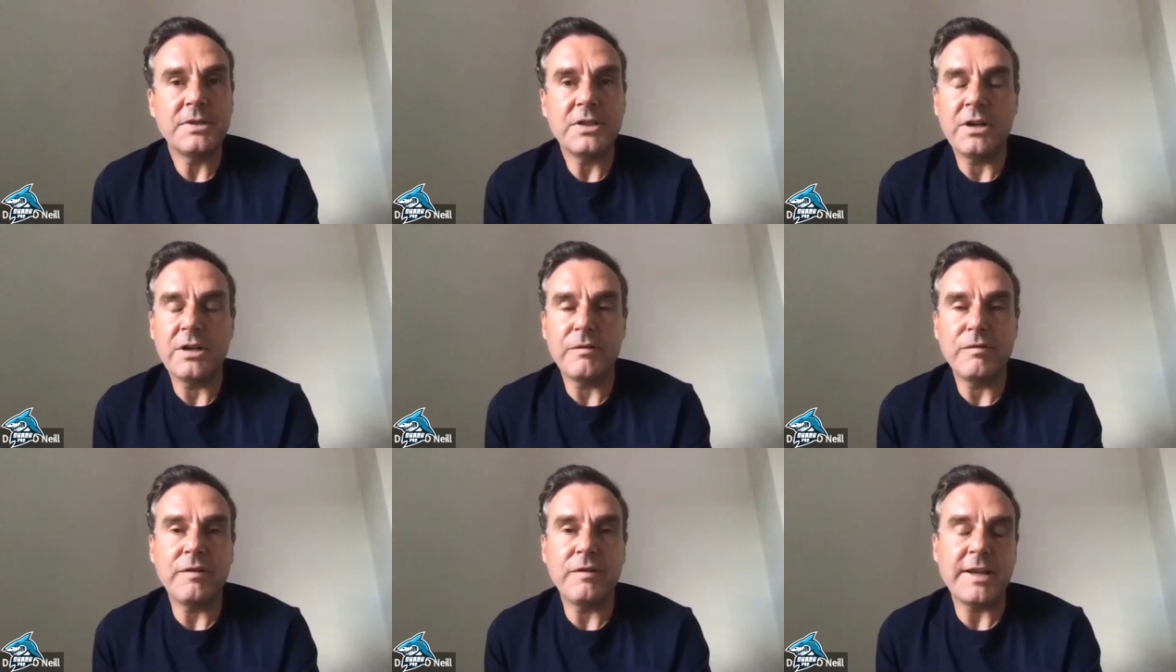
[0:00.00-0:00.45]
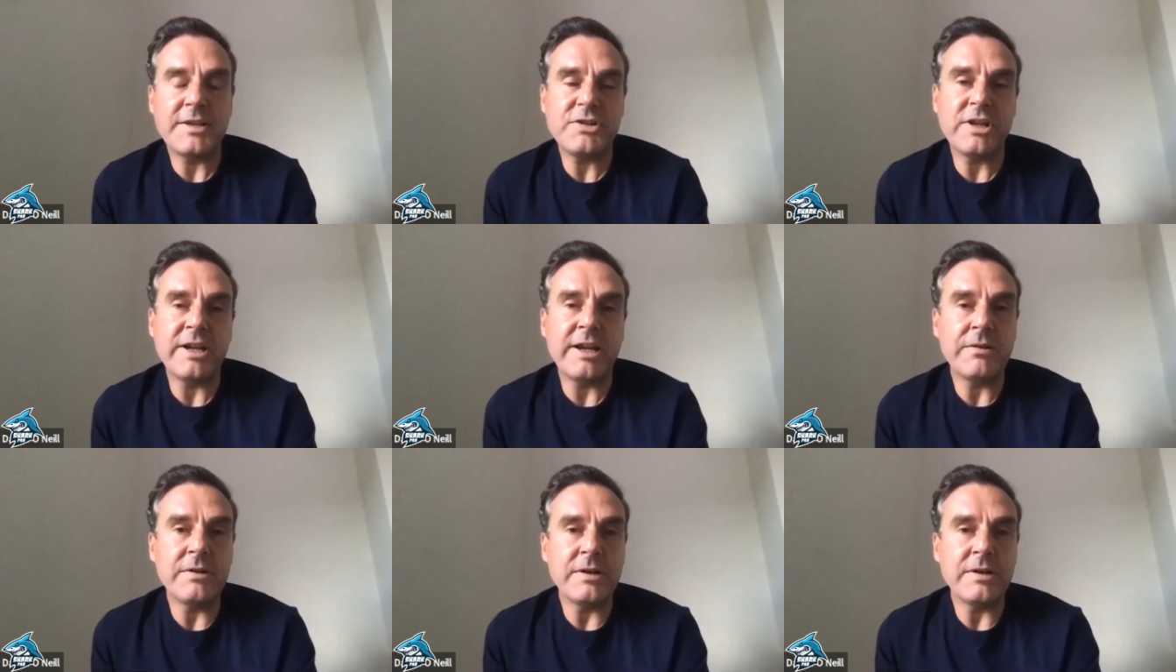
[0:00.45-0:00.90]
kind of
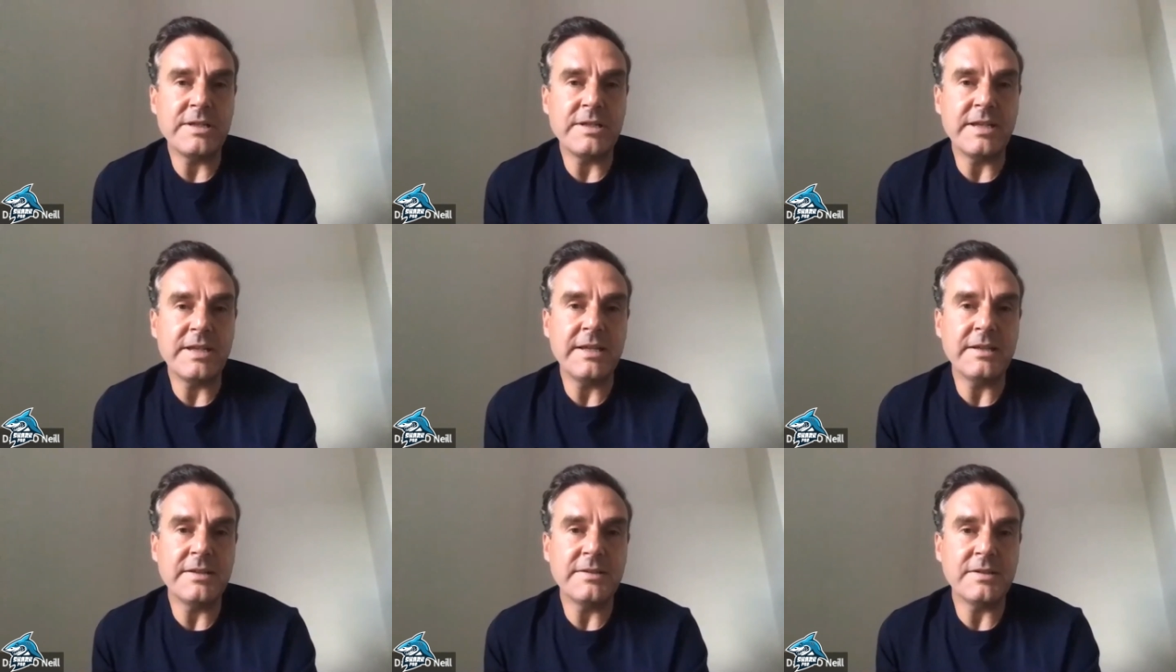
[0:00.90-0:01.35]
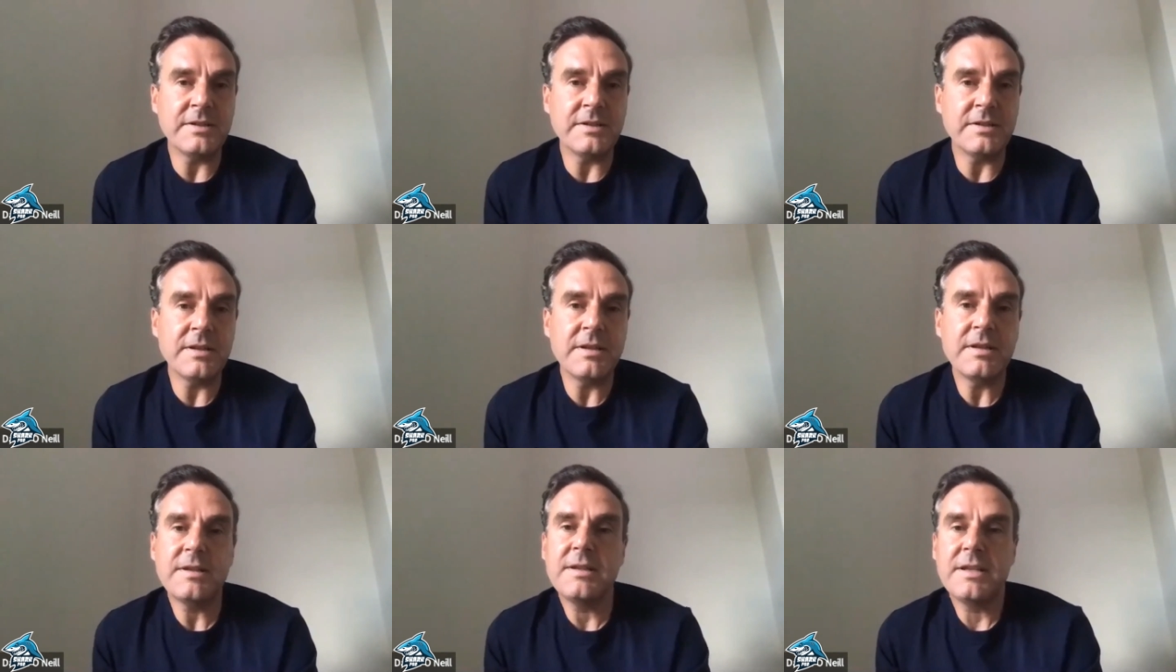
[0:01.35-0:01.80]
fleshing out ideas
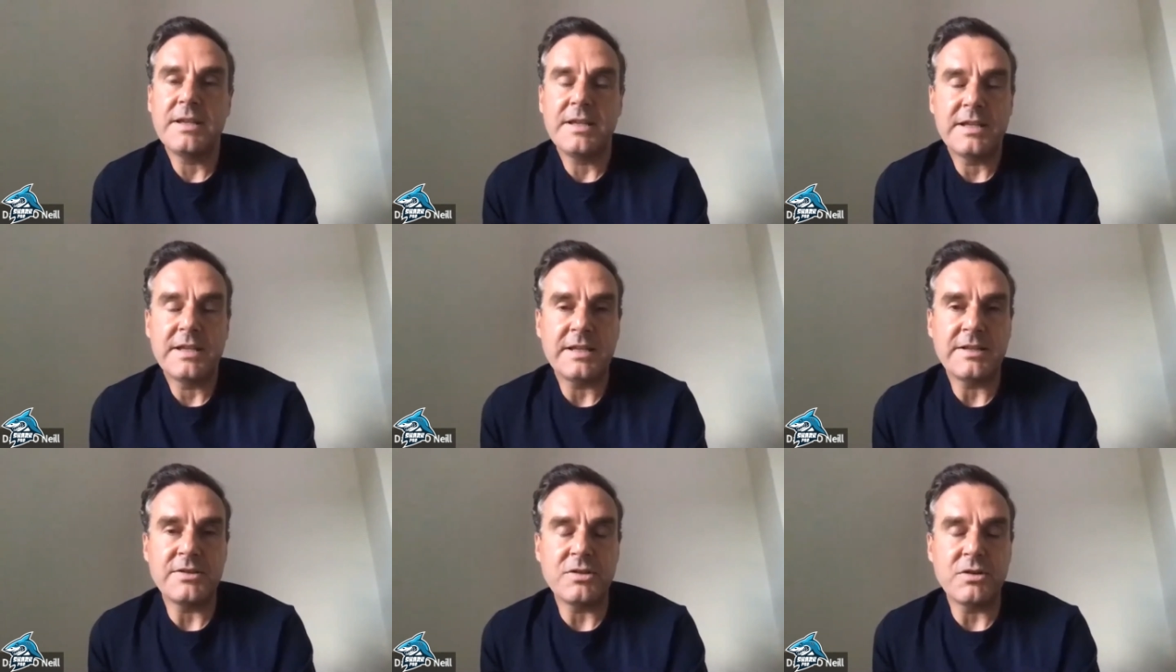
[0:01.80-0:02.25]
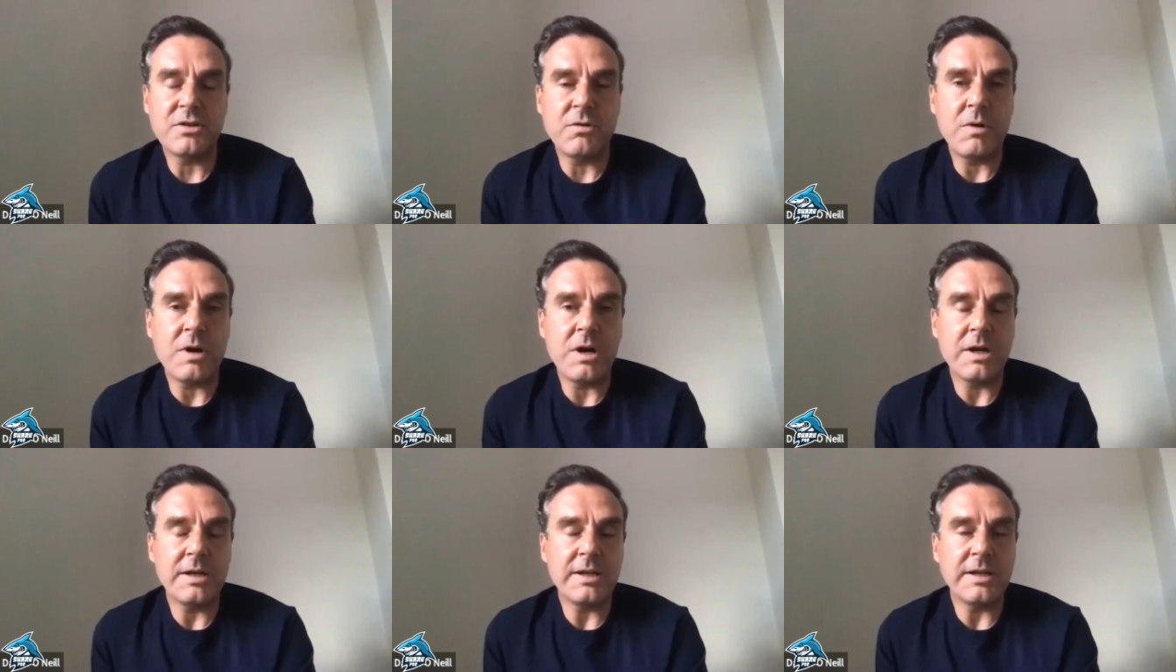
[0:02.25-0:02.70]
and and so on.